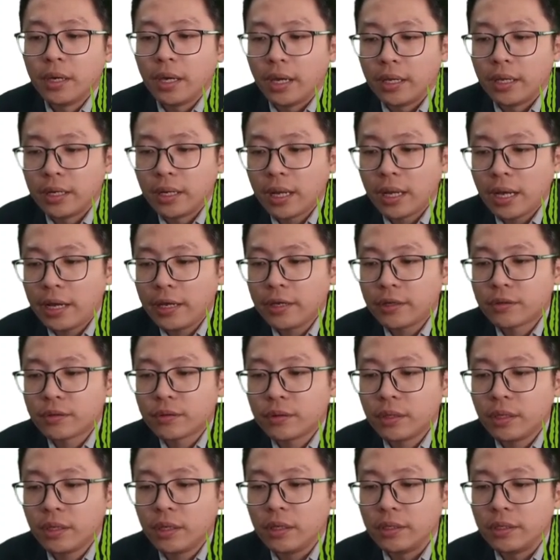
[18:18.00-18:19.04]
and then
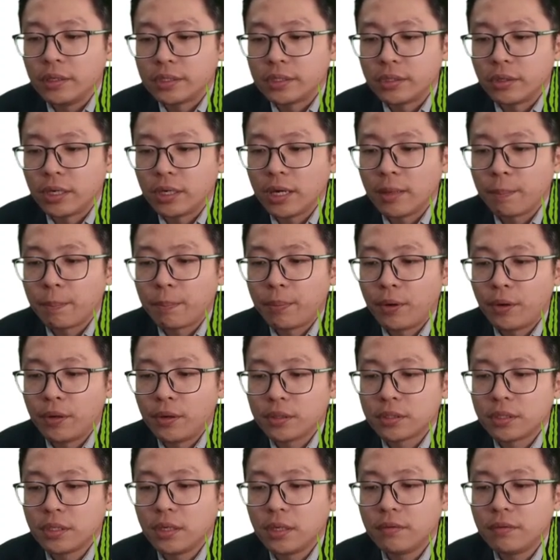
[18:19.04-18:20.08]
I3 is you get
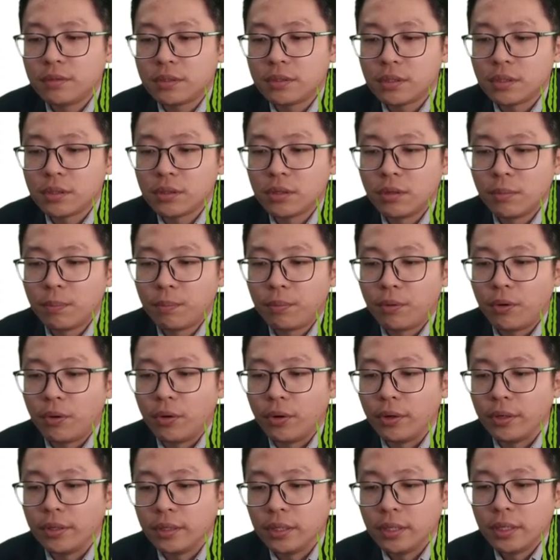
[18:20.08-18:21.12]
positive
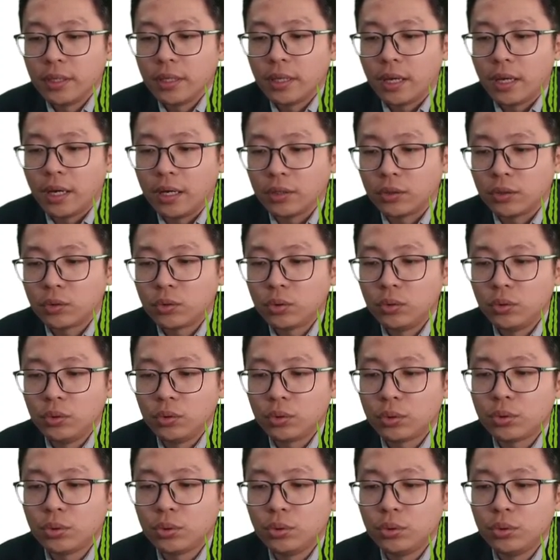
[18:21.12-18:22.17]

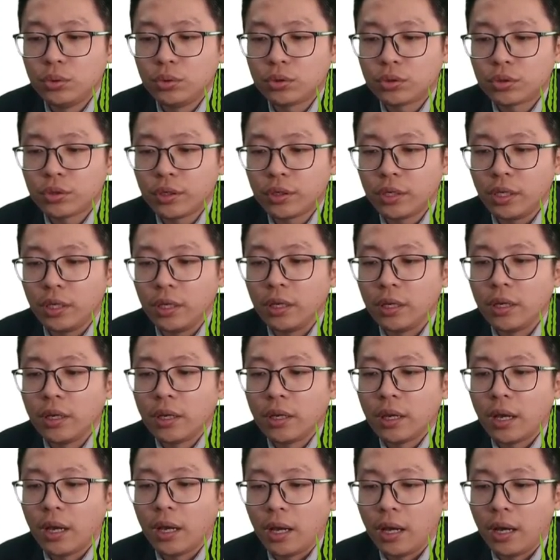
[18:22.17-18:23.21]
0.223.
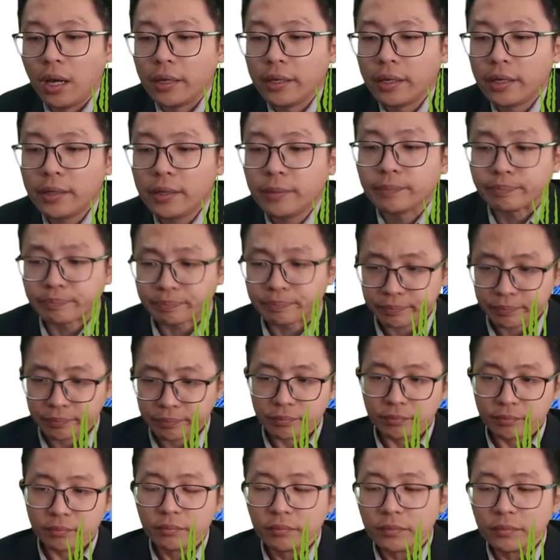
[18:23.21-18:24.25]
Yeah.
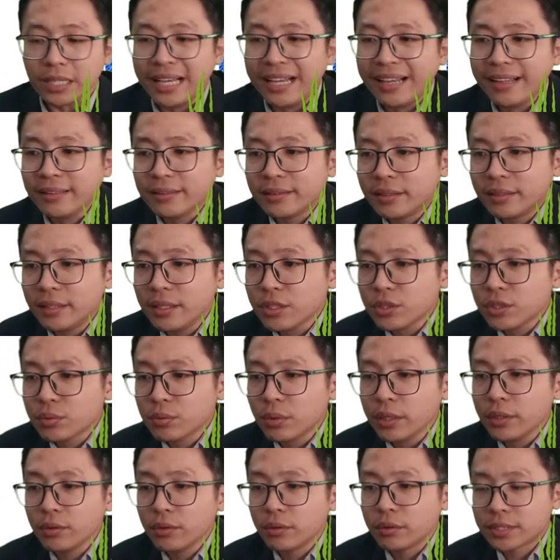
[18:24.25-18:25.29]
This
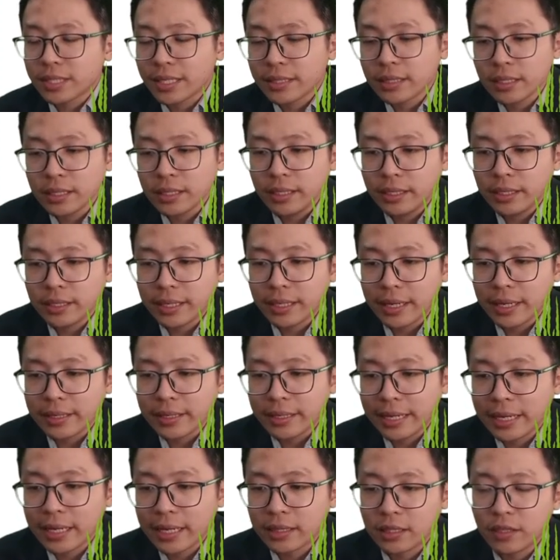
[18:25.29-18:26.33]
one you suddenly get
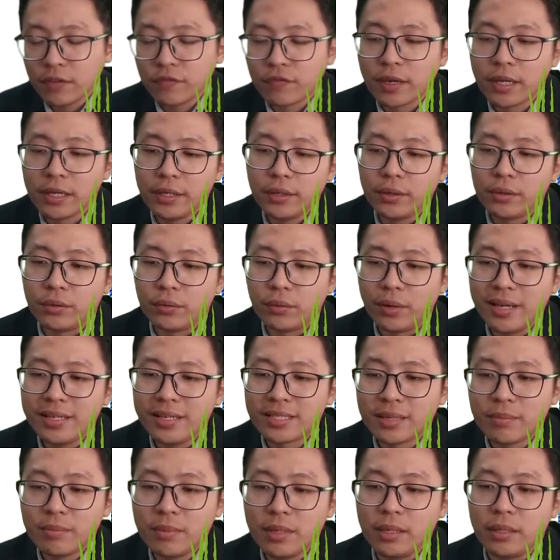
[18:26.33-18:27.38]
negative value. What
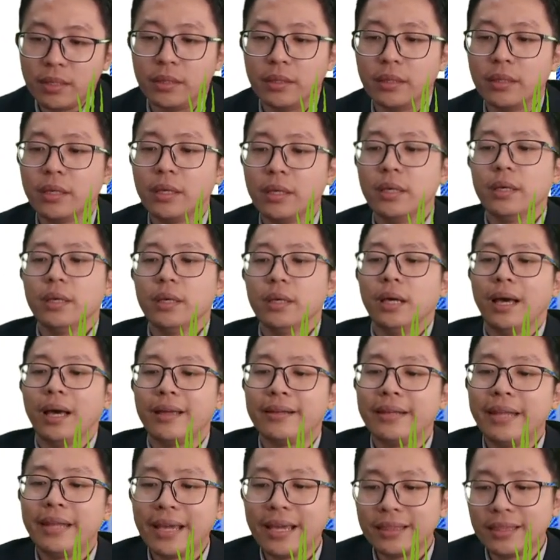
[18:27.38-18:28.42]
does it mean? A
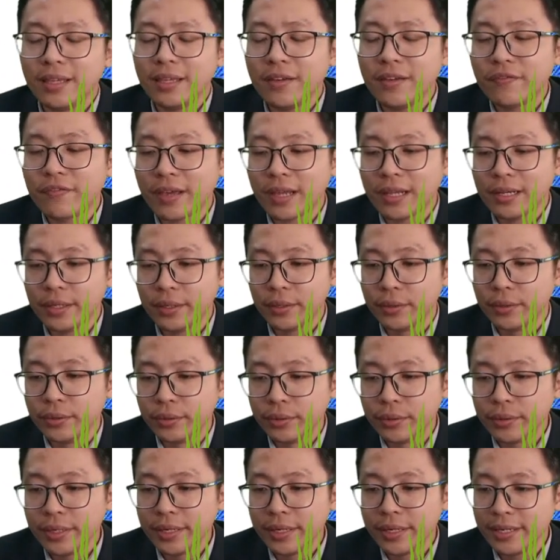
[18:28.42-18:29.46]
negative
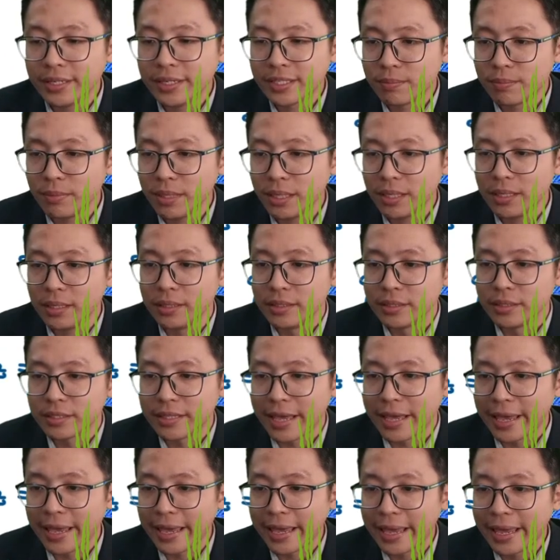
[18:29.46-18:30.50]
value means
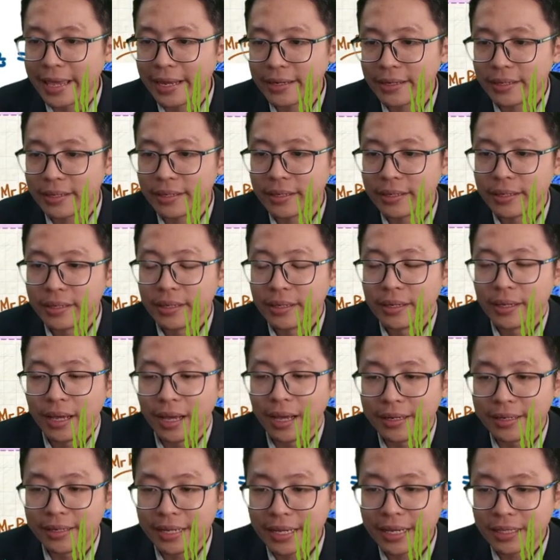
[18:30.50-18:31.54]
that
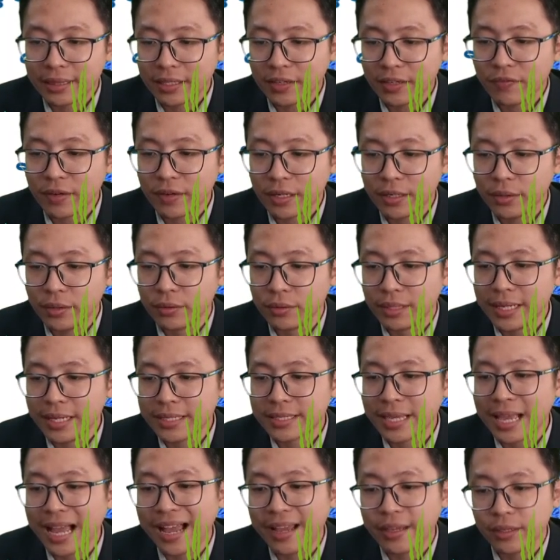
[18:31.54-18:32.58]
a negative value. Let's
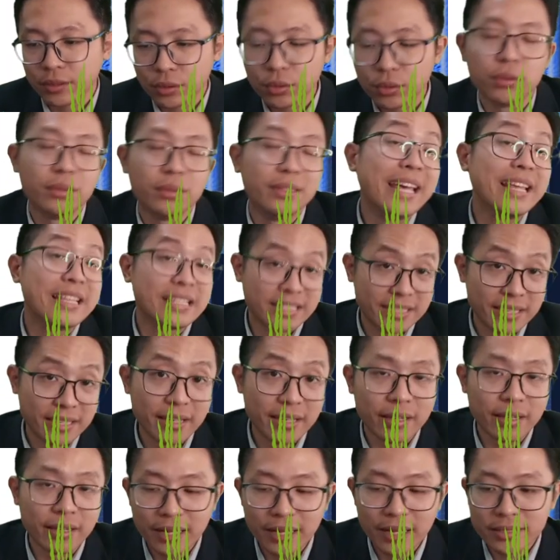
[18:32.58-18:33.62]
say I2. Let's
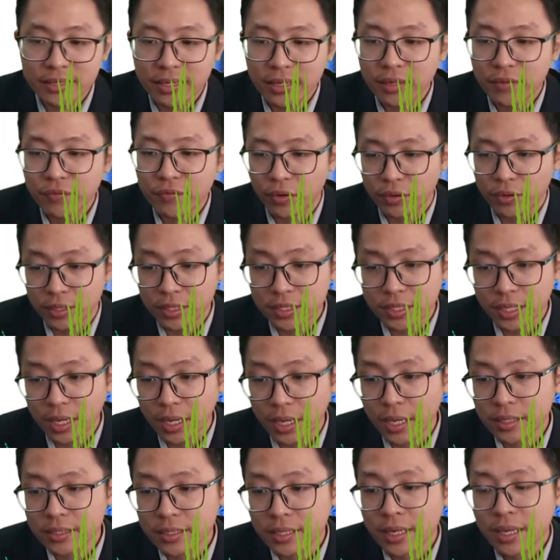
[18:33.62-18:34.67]
say for this
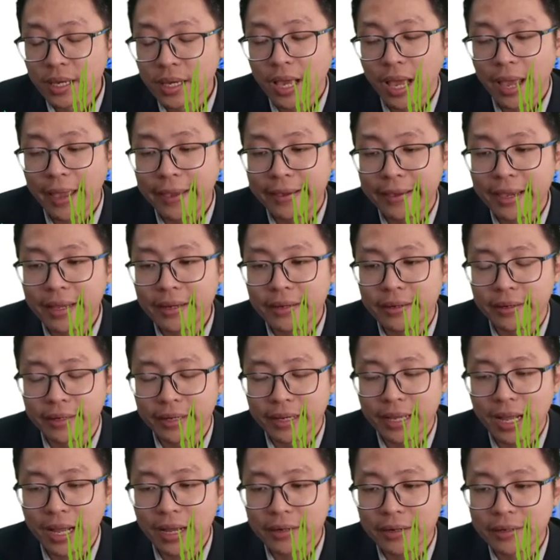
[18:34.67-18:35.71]
case, I get the
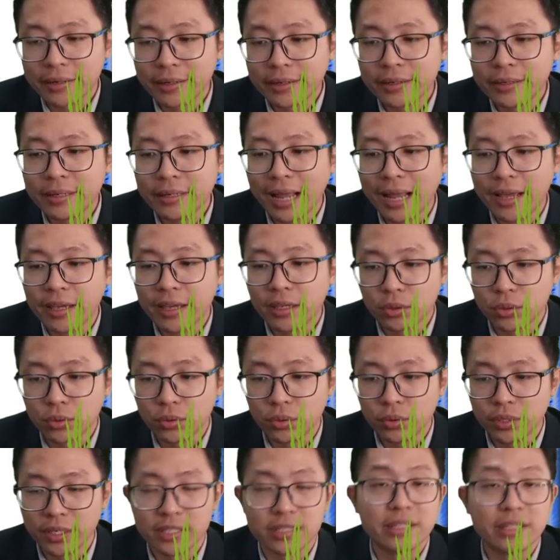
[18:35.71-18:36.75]
current
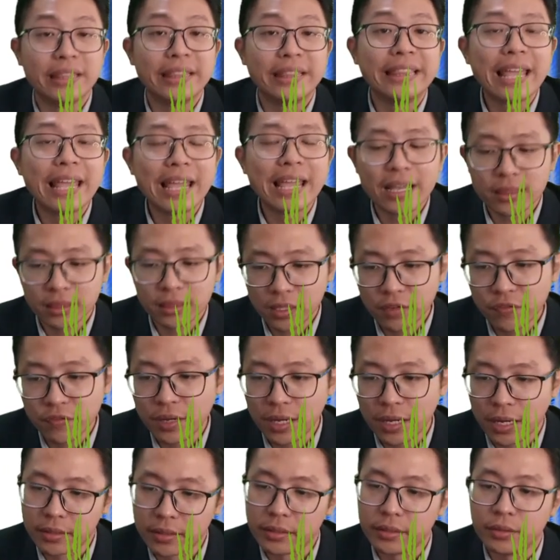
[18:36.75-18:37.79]
I2 is negative
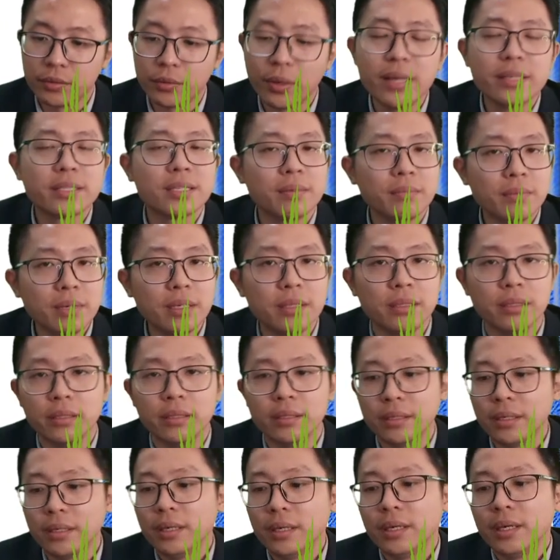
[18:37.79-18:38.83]
current. What does it mean?
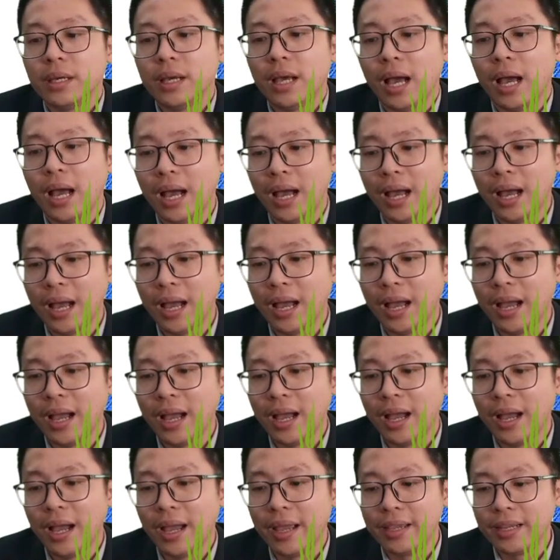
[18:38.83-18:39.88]

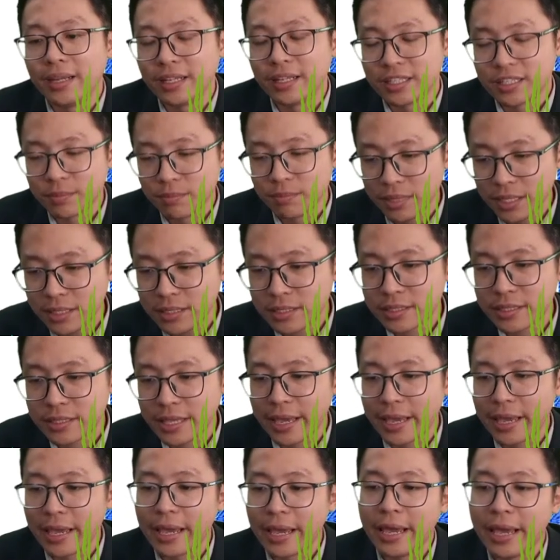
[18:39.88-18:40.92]
It means
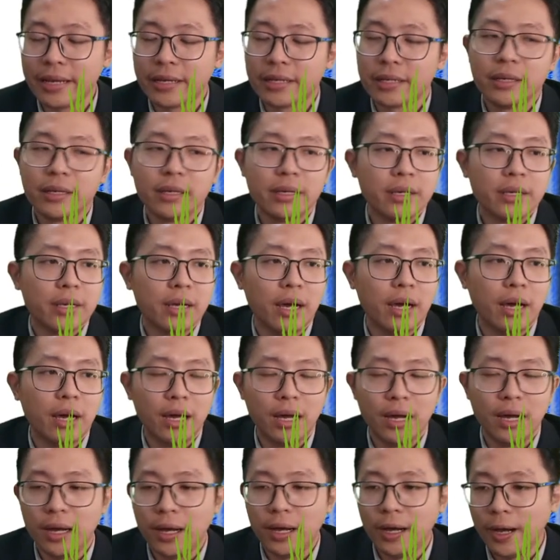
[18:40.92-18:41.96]
that
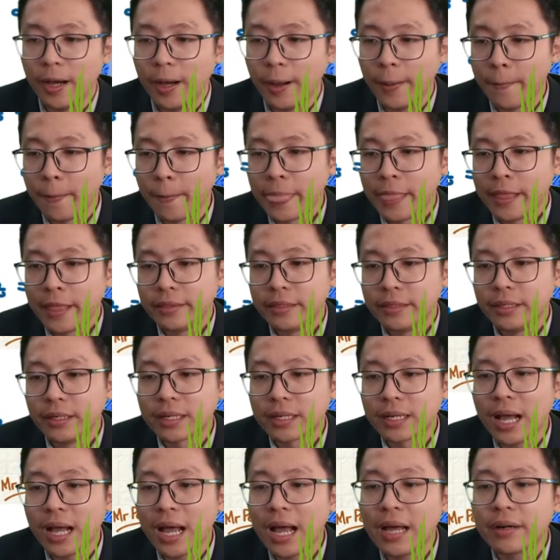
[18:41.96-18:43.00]
the
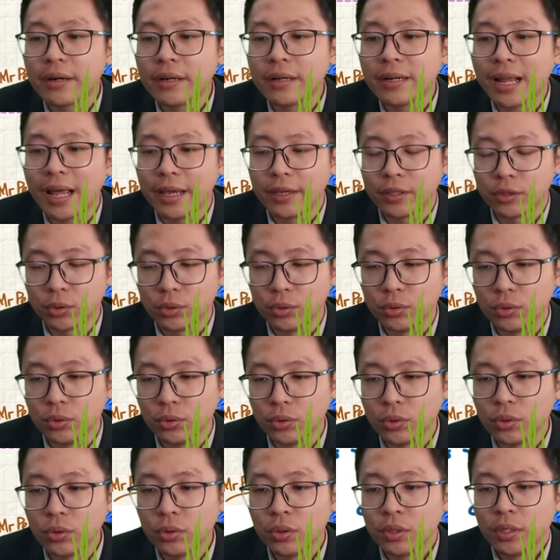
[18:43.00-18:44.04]
current
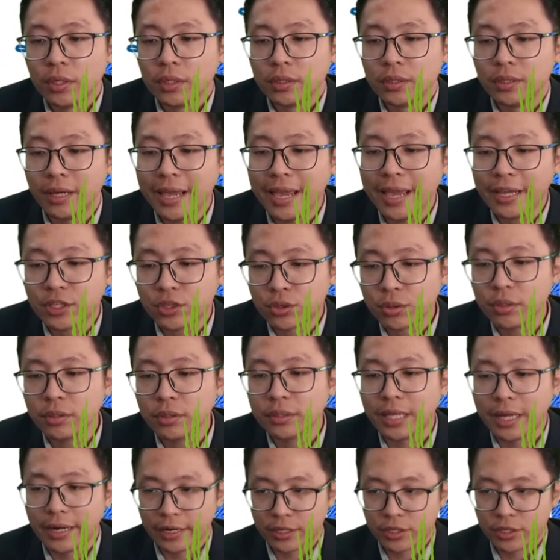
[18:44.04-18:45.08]
I2, the actual